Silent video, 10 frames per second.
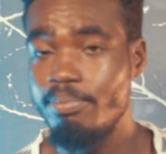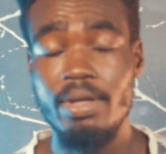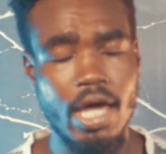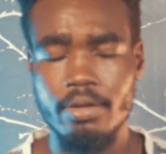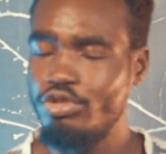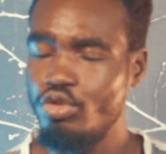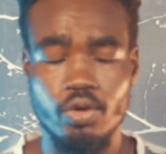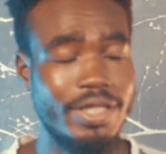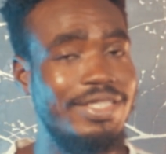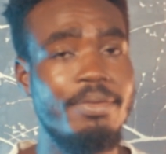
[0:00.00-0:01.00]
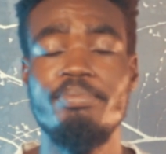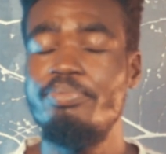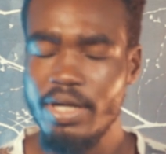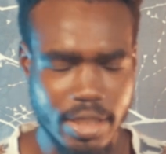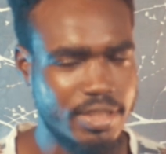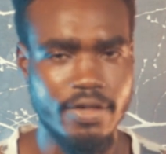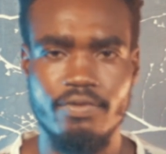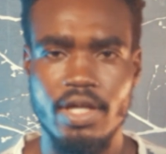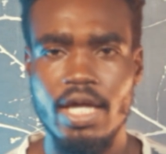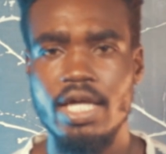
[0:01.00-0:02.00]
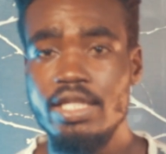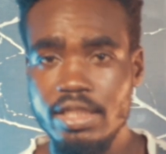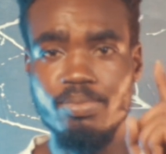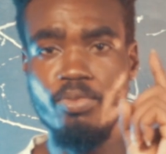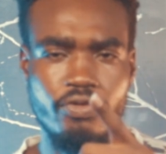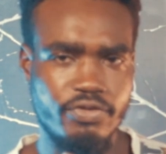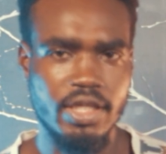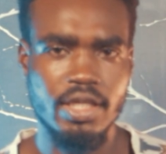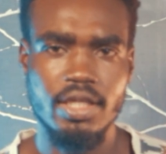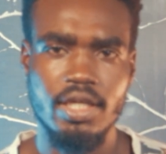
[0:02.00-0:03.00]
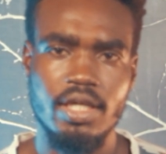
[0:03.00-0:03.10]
Big ups to you. It's impressive. This movie.